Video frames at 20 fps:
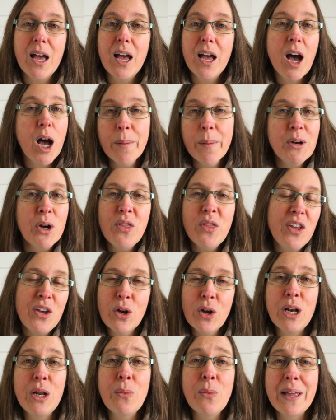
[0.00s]
I'm not the
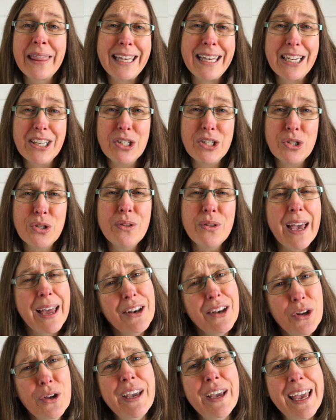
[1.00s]
only one that can do
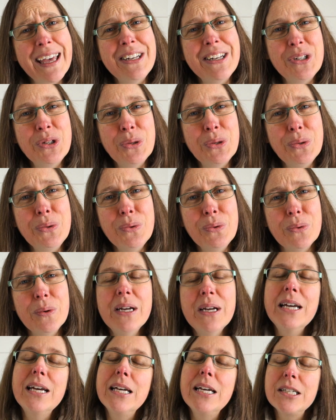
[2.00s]
that. You can too.
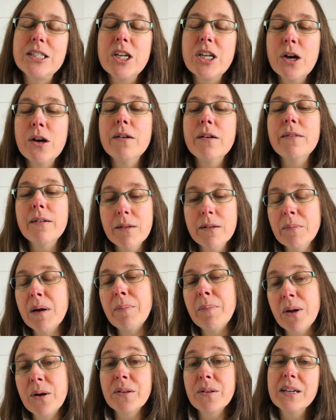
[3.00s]
So on my
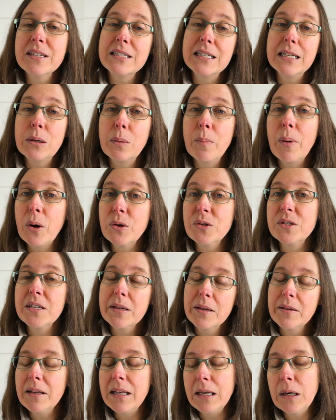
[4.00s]
blog, there's a little post,
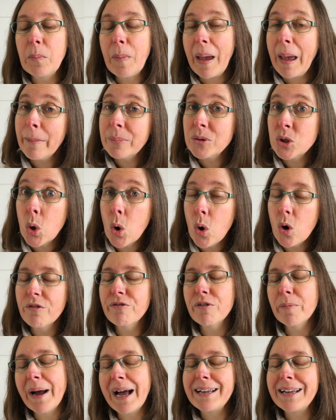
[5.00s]
a little pep talk
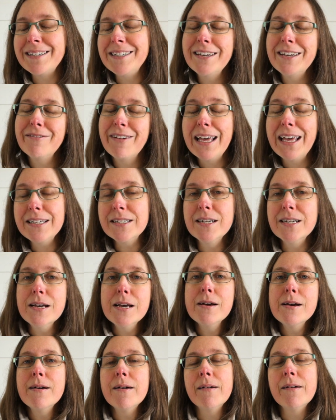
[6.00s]
from Auntie Yvette
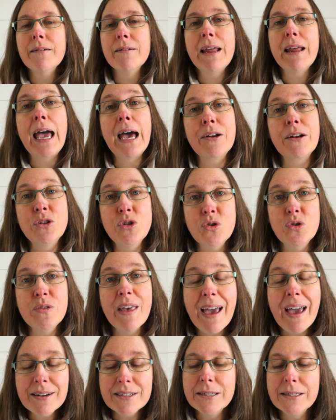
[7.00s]
on how to do
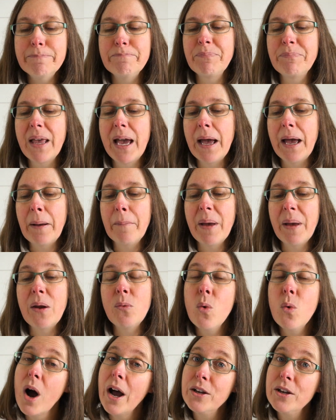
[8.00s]
that
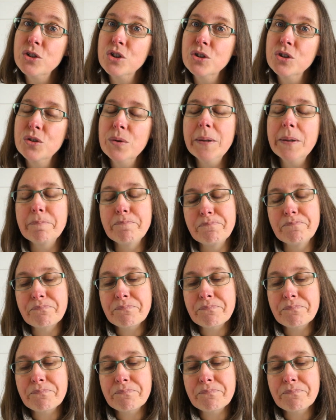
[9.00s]
and why you should do it.